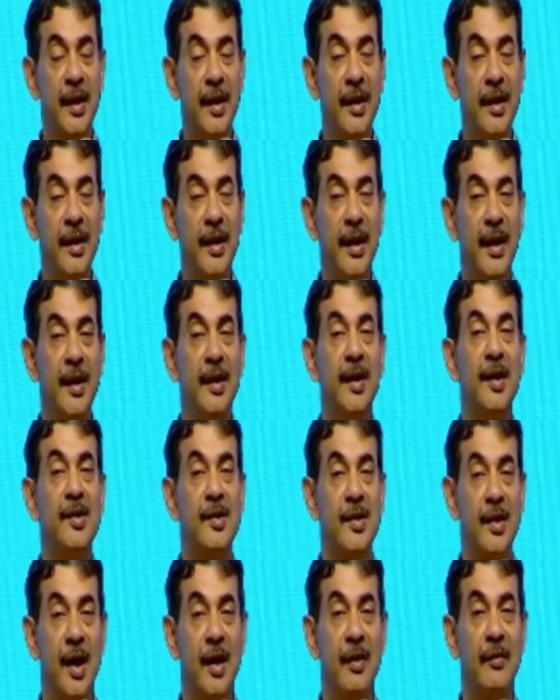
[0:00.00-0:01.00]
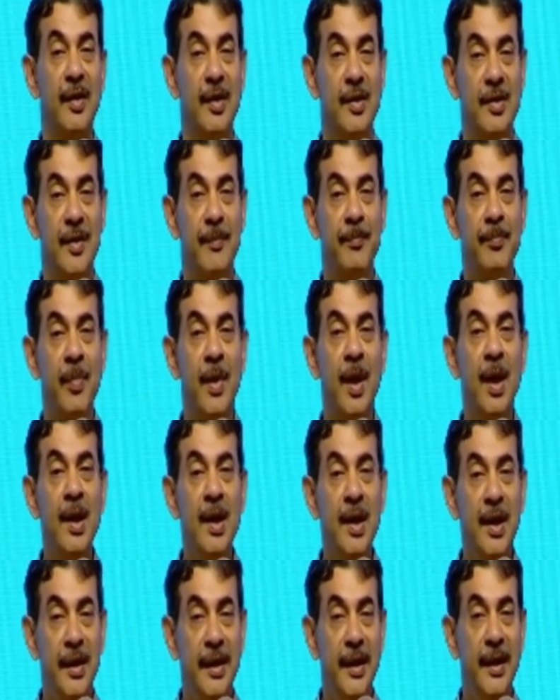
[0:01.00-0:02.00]
English language.
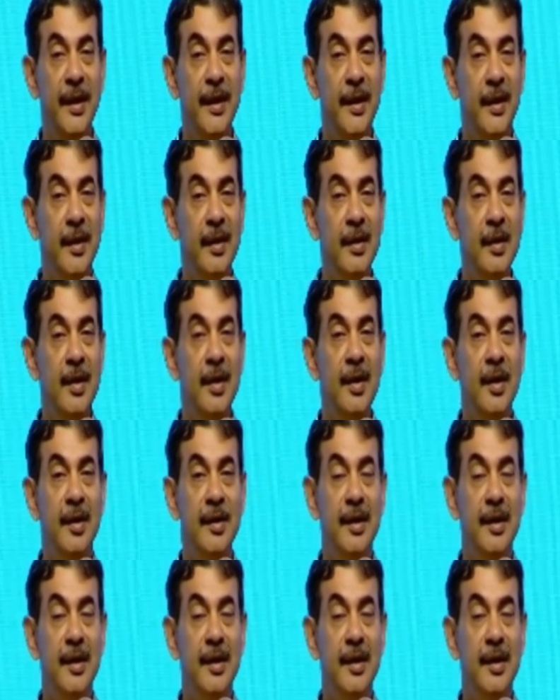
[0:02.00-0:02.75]
In India, there are